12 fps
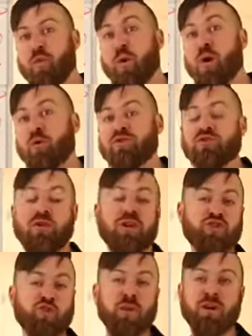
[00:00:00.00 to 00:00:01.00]
quotes, or
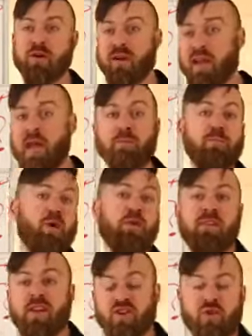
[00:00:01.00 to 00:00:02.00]
on Twitter, again,
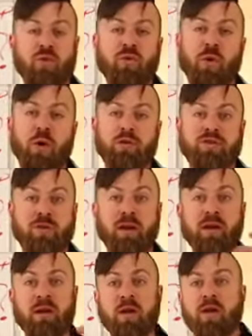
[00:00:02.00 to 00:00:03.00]
motivational quotes, or
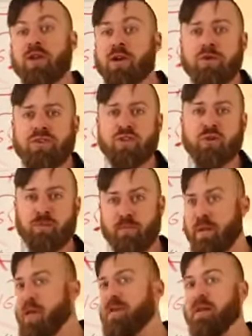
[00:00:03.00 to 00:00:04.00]
on YouTube,
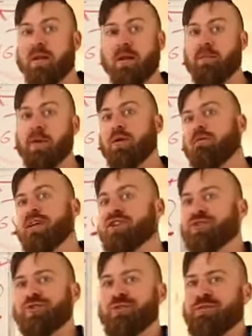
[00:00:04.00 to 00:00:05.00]
maybe little
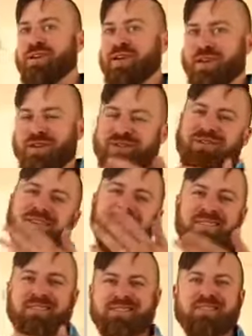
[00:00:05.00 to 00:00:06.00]
motivational video.
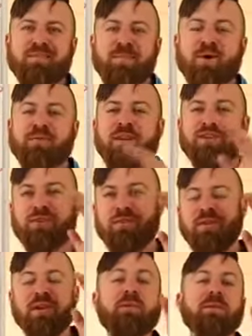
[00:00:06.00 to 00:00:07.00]
This isn't a motivational
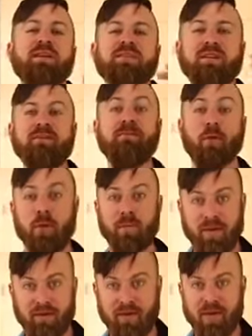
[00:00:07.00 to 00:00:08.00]
video, but it's an
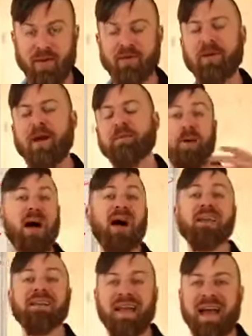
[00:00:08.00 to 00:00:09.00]
informative video, right?
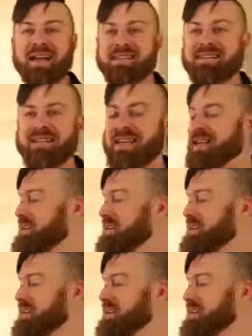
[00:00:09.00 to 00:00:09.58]
Podcasting,